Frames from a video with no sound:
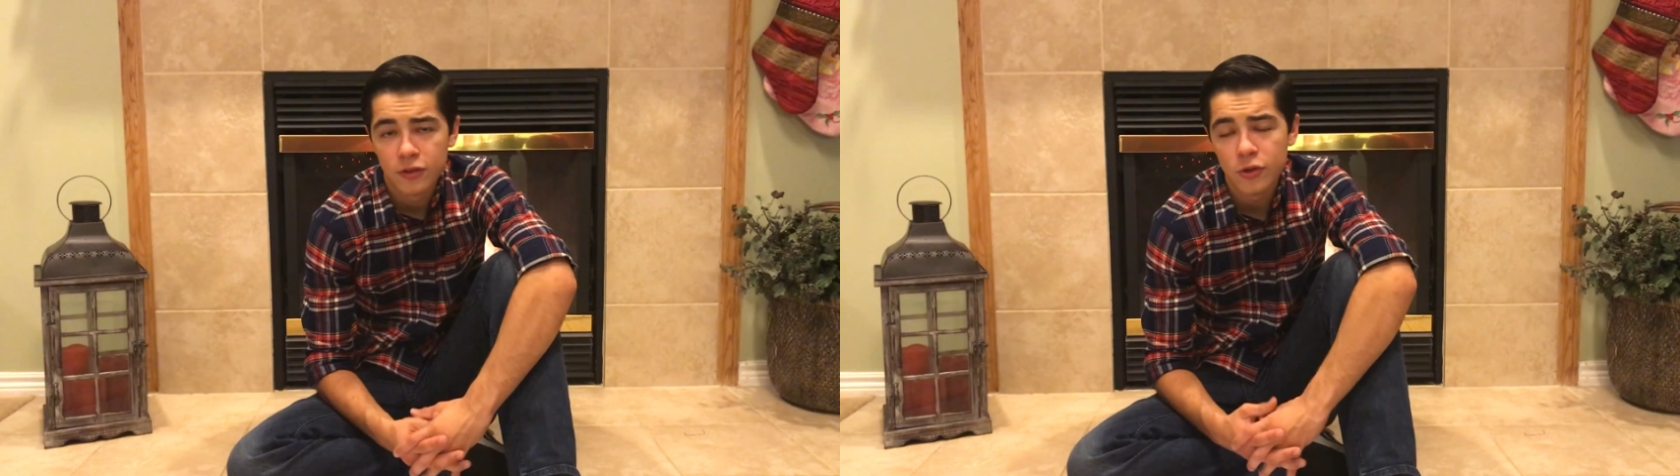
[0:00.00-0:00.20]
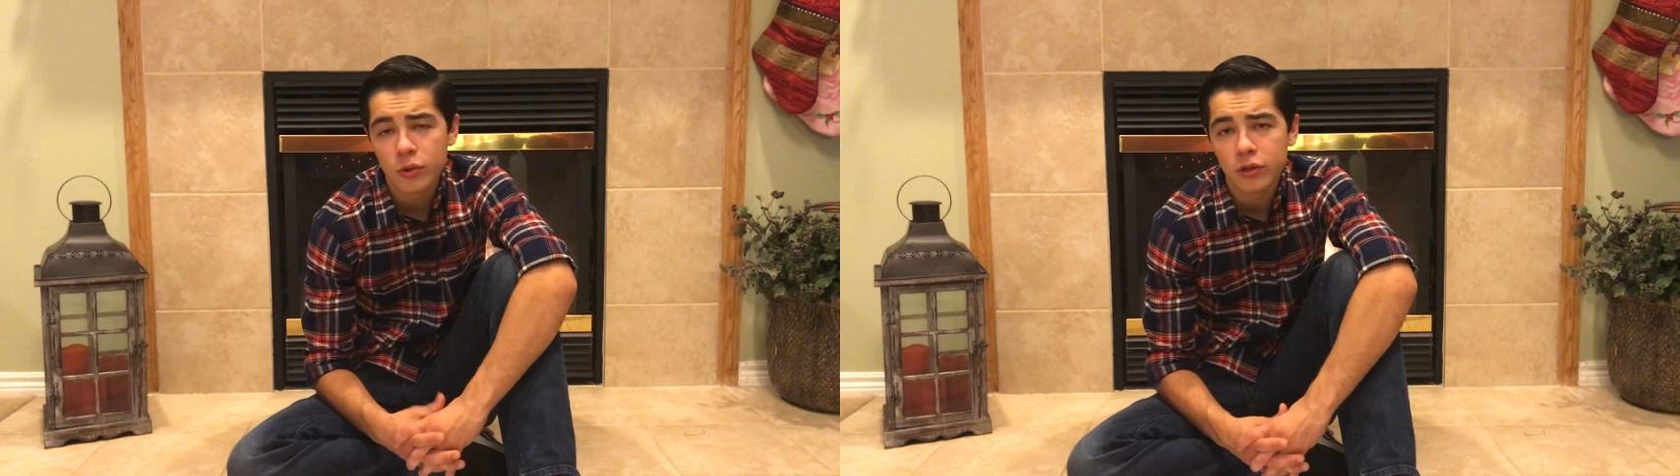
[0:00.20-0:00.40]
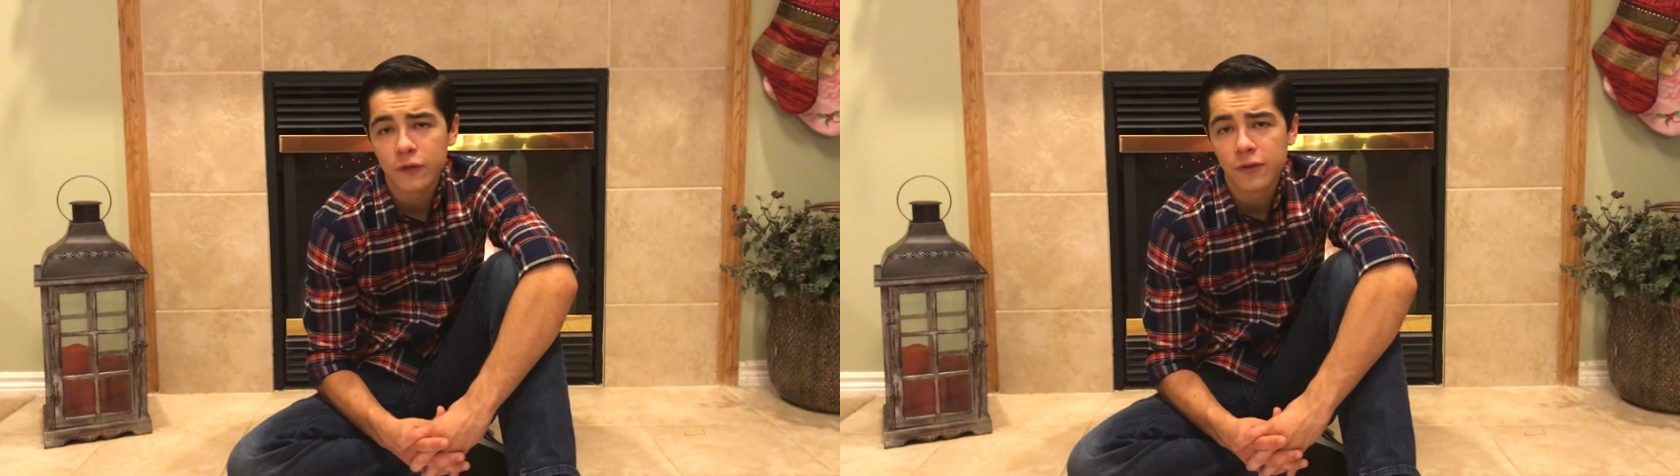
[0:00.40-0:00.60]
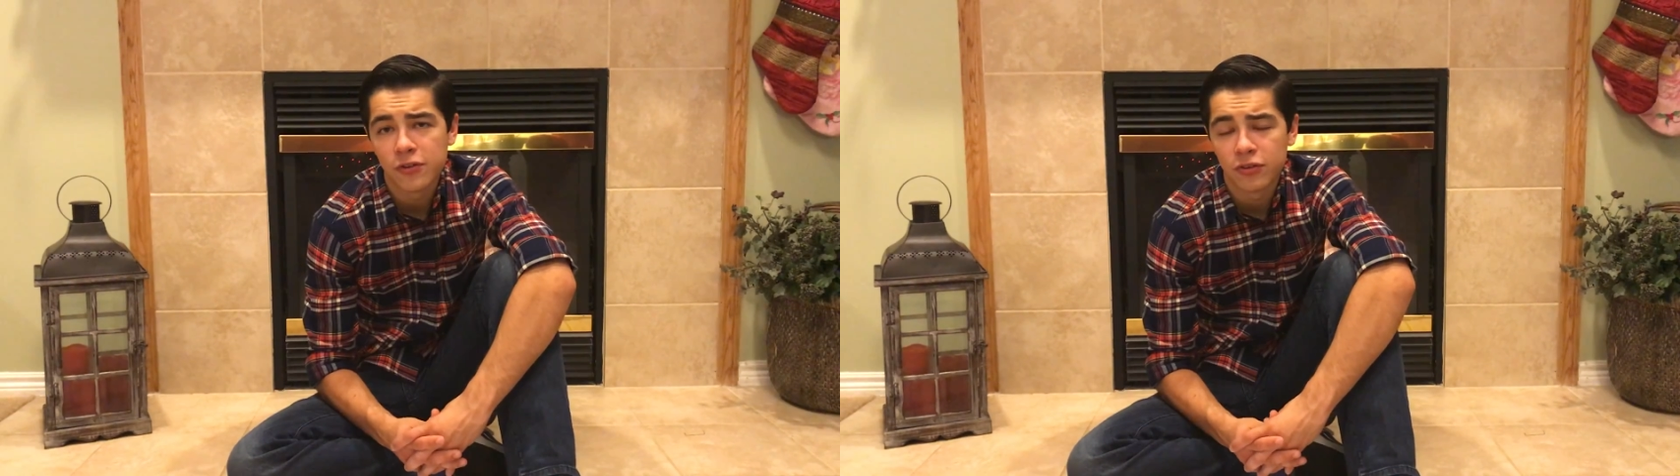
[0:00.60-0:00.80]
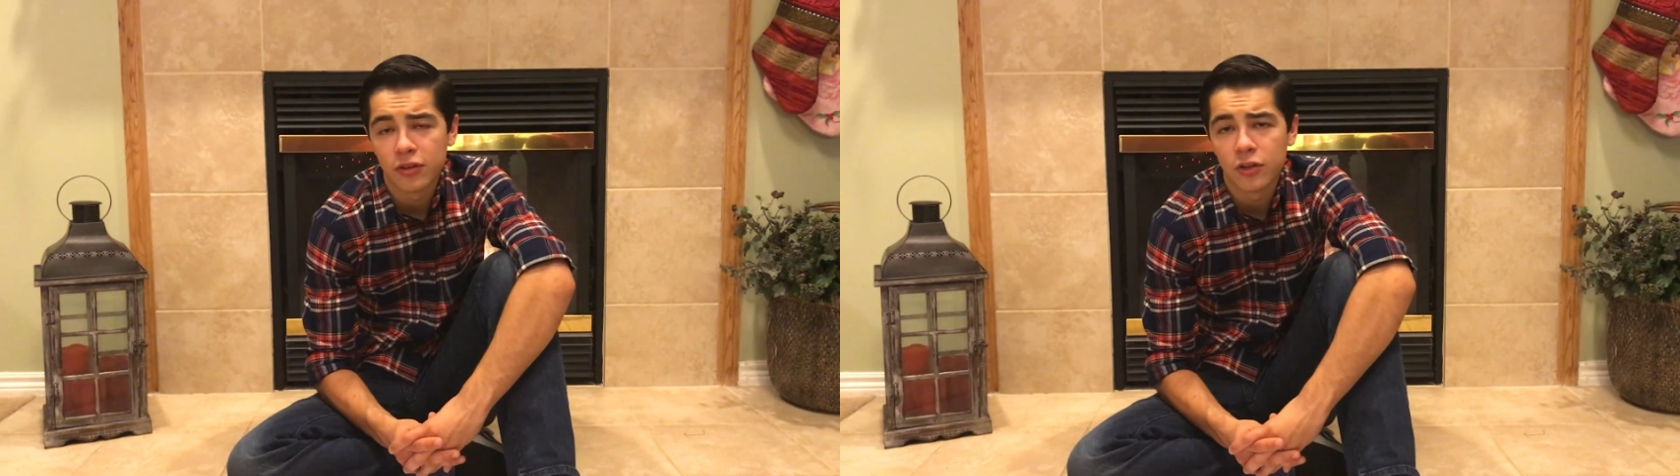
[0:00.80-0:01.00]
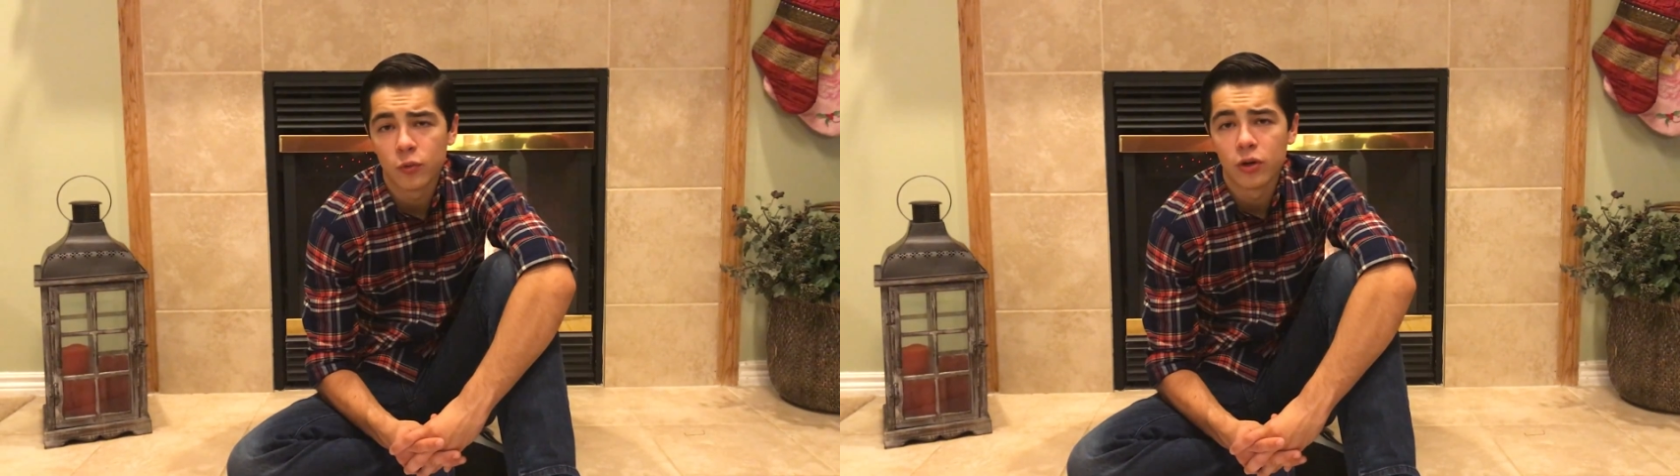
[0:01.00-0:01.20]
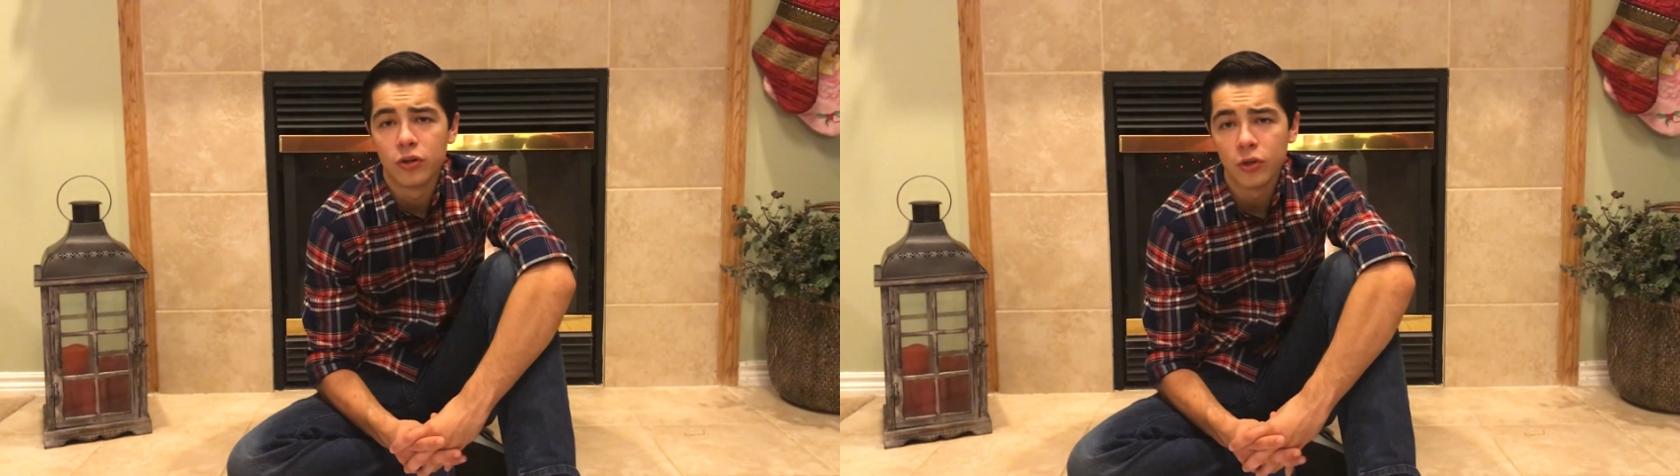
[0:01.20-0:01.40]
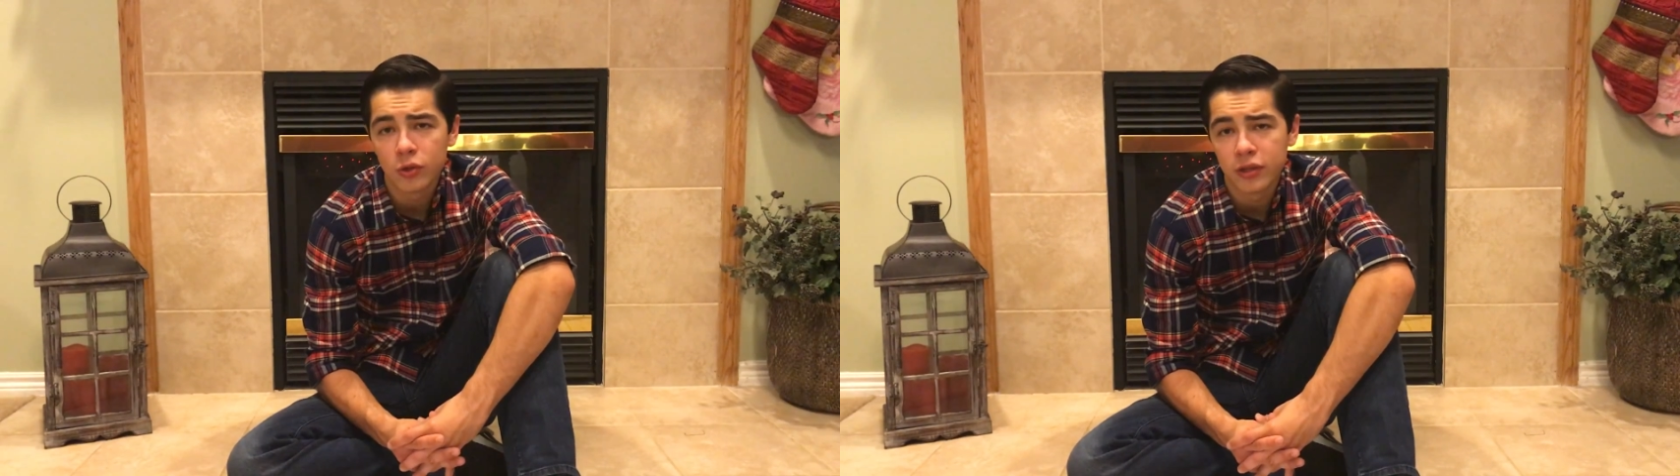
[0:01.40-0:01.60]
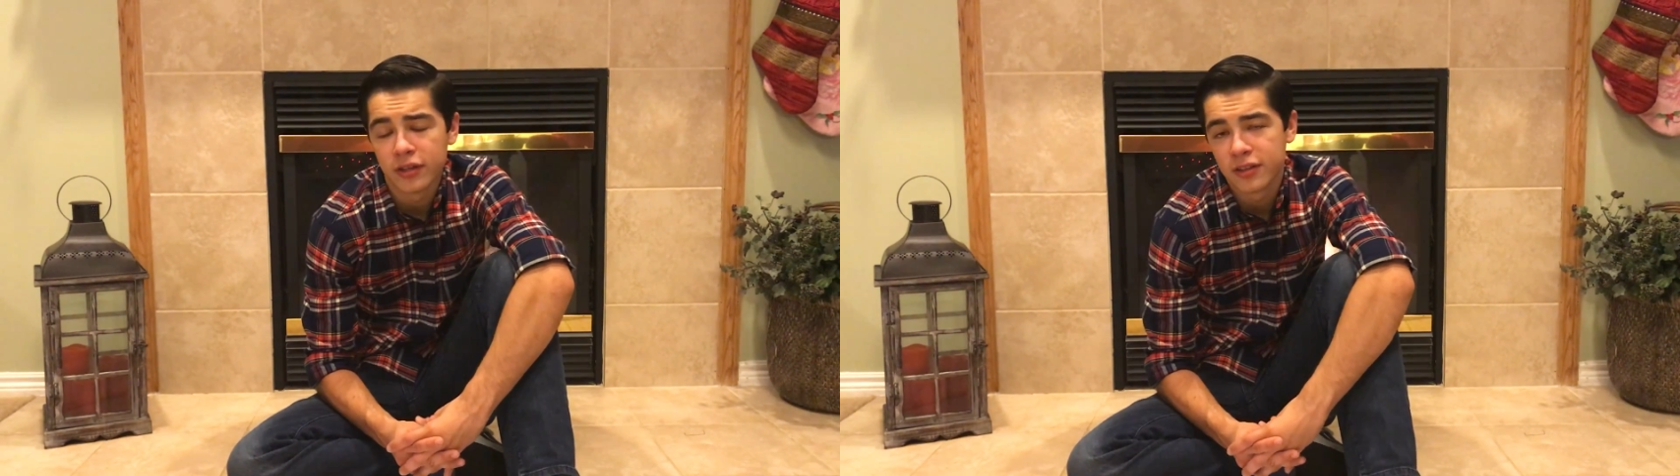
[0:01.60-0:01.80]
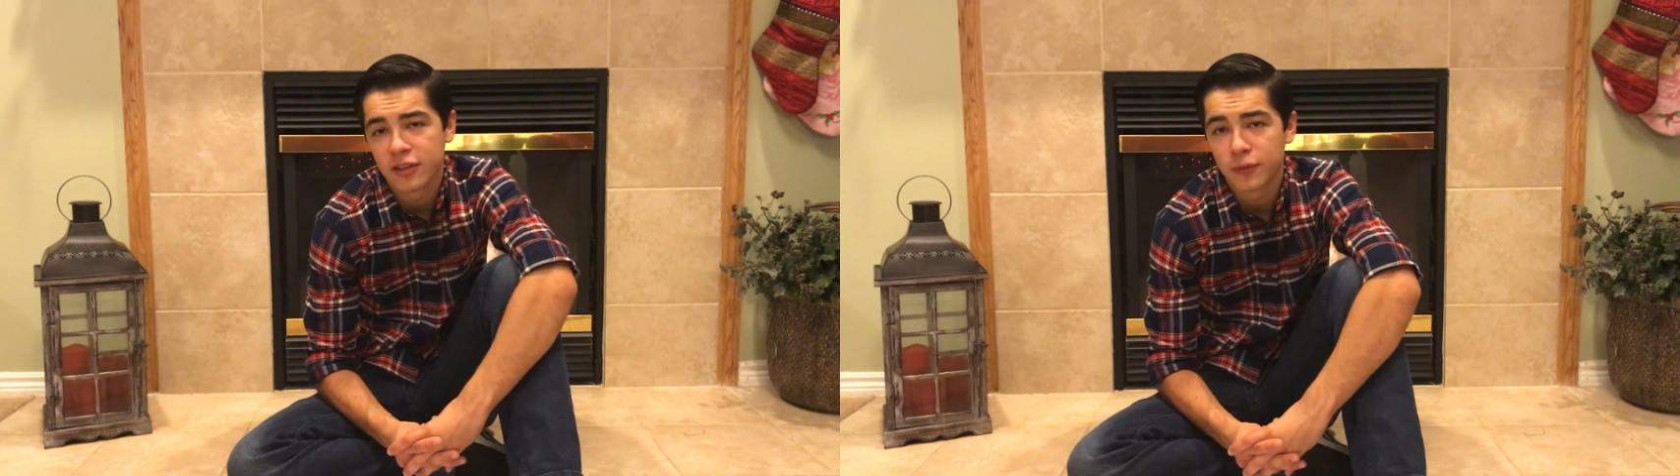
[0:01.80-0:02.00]
Nuclear fission is where a
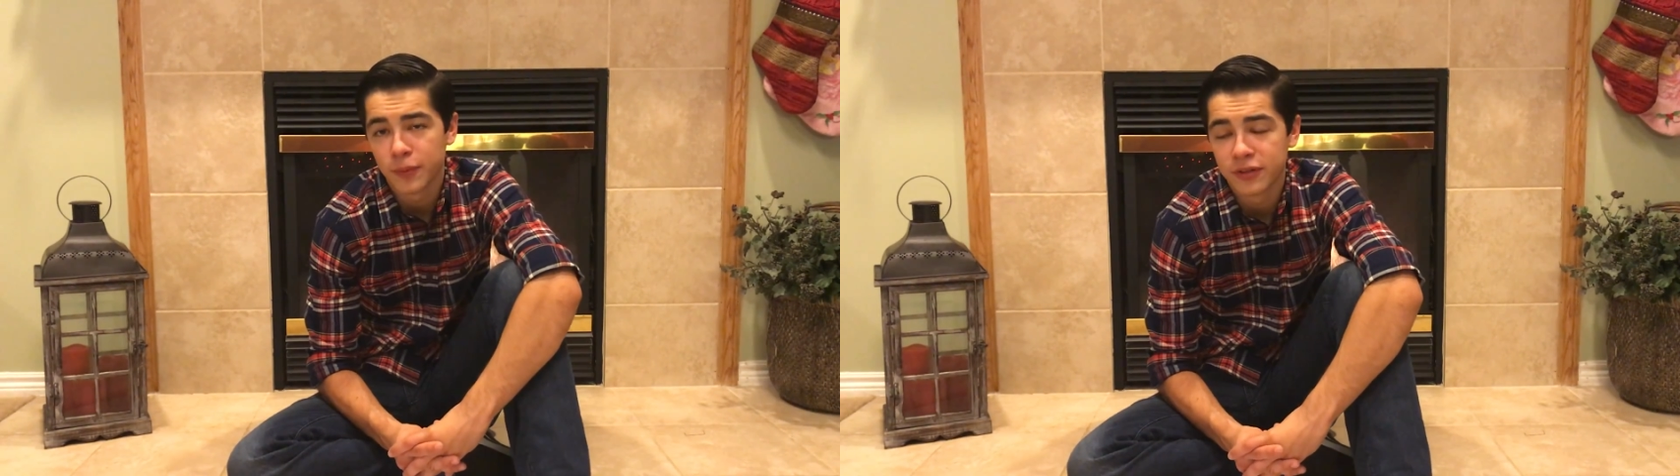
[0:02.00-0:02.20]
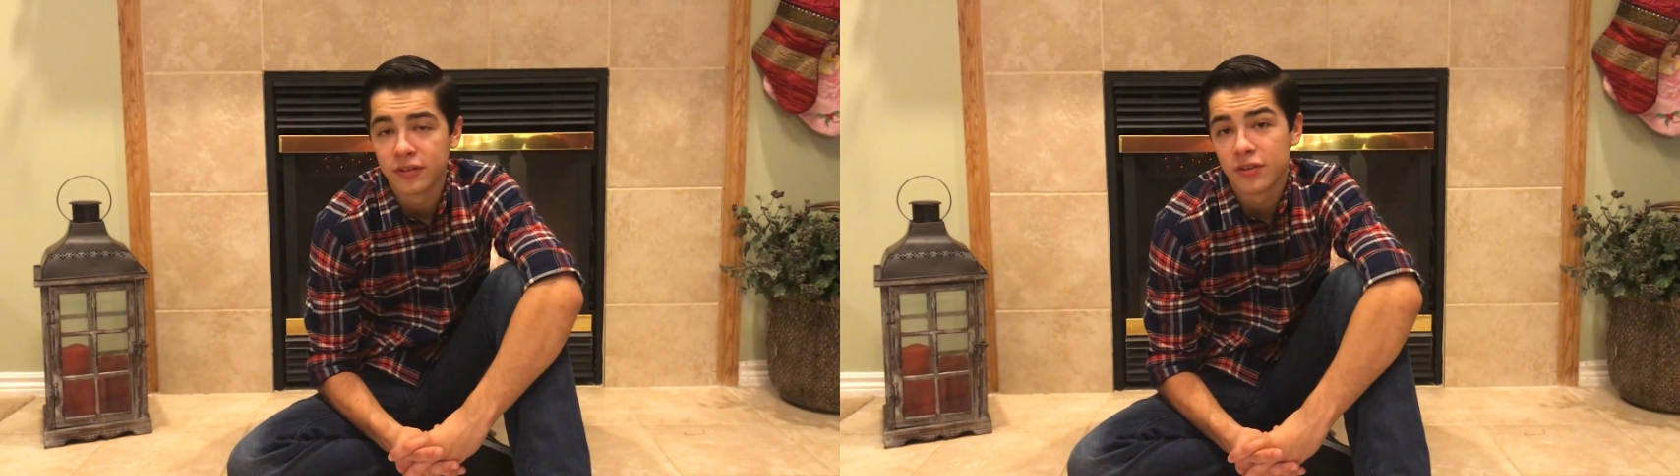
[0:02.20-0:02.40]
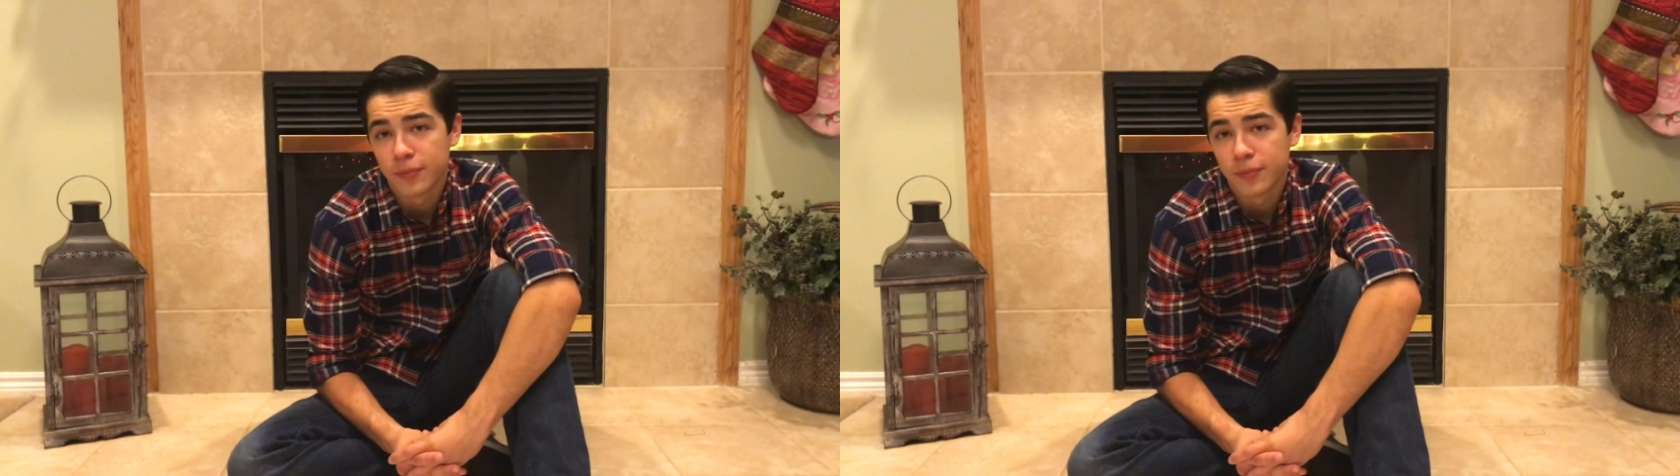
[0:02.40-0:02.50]
nucleus splits into